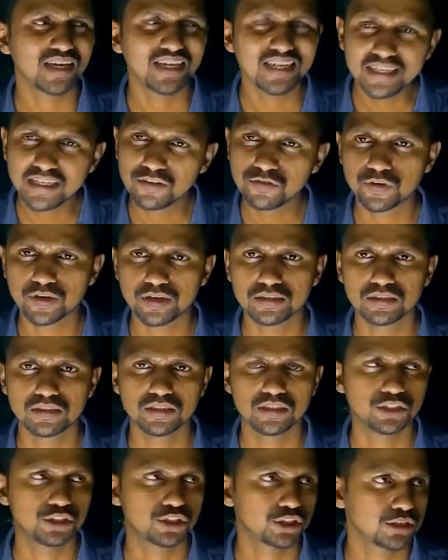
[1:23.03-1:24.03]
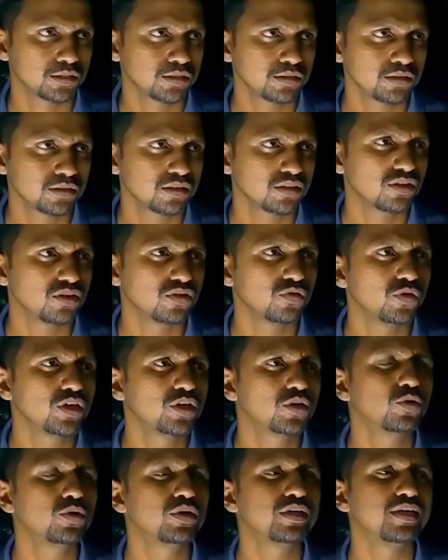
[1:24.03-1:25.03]
In differentiation, we
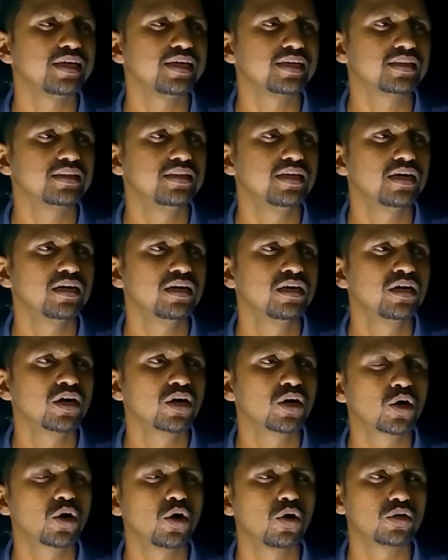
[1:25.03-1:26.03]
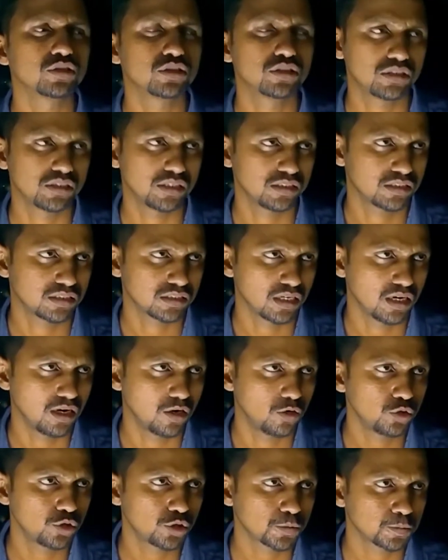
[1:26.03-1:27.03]
could take the constants
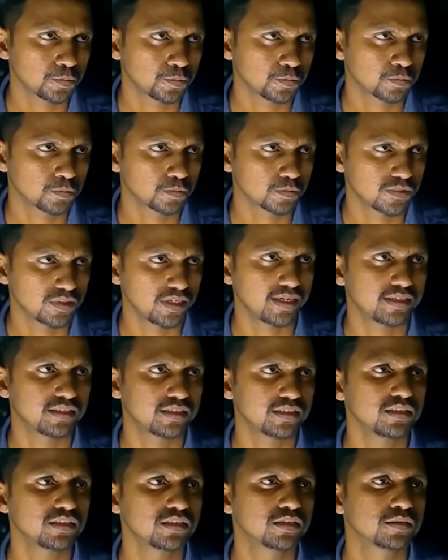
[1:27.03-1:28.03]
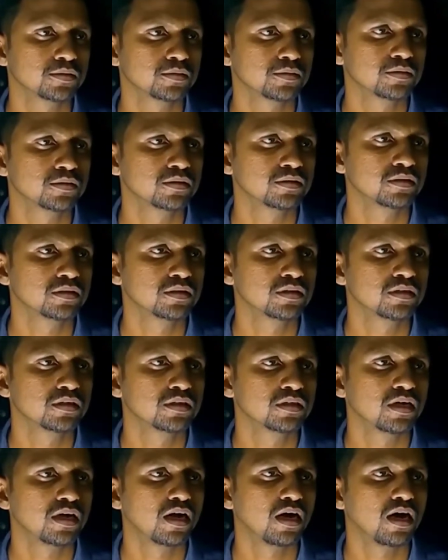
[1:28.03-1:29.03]
out, that is,
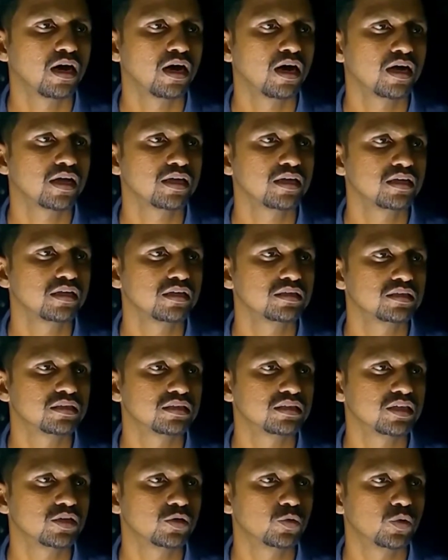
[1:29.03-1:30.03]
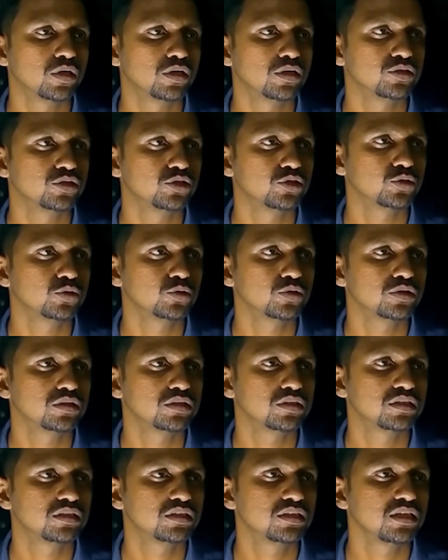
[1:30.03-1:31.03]
I is equal to
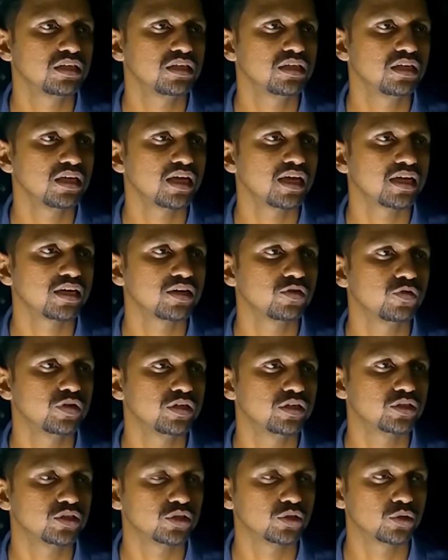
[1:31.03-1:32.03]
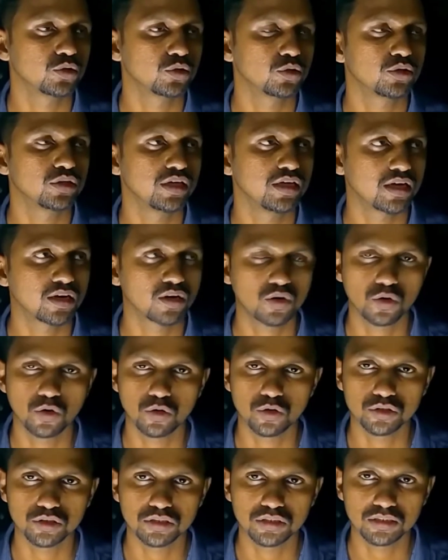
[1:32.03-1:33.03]
C and V0, they are
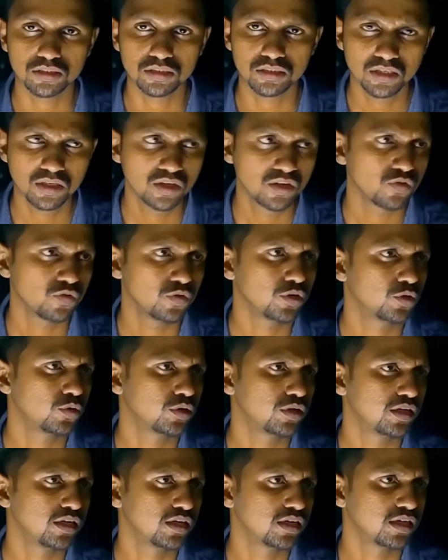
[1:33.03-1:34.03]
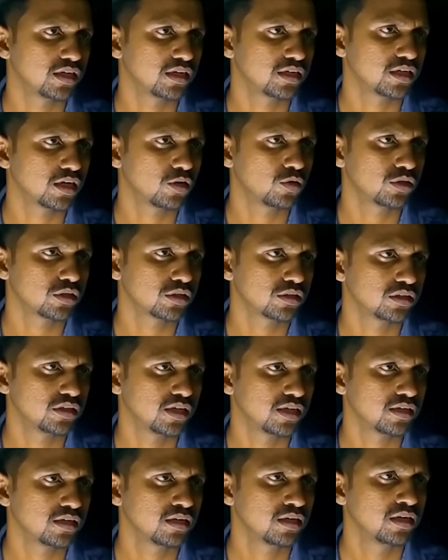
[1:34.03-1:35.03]
constants. We could take it out.
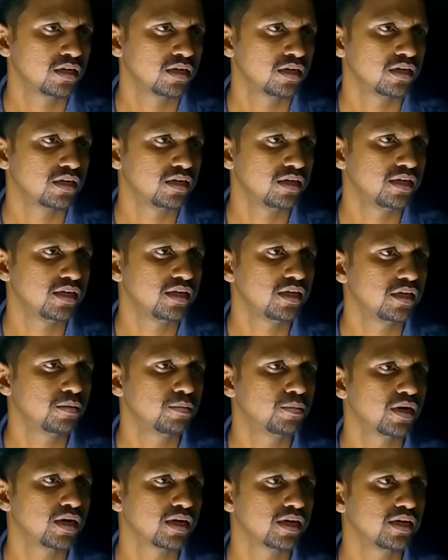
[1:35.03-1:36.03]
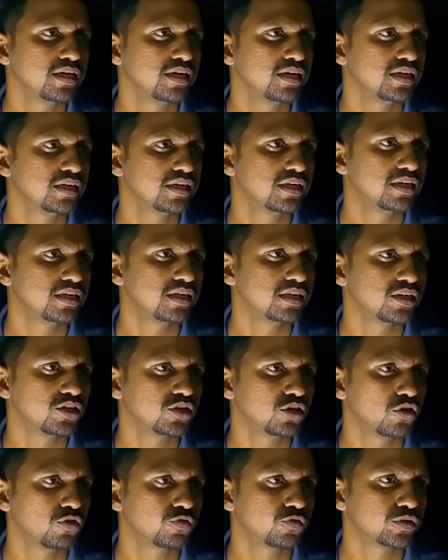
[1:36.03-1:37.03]
Then d by dt
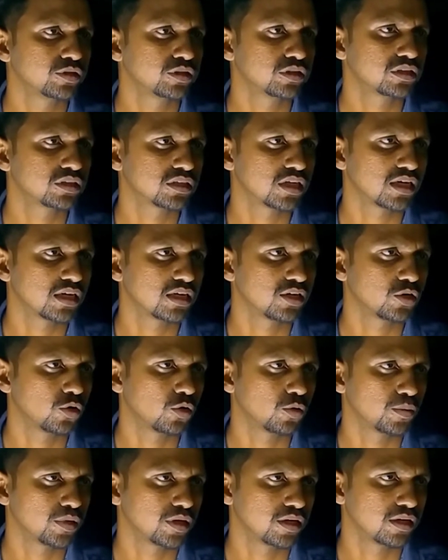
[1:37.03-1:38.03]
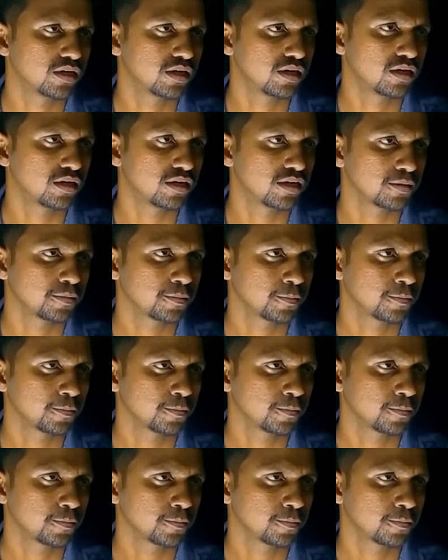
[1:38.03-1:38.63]
of sine omega t.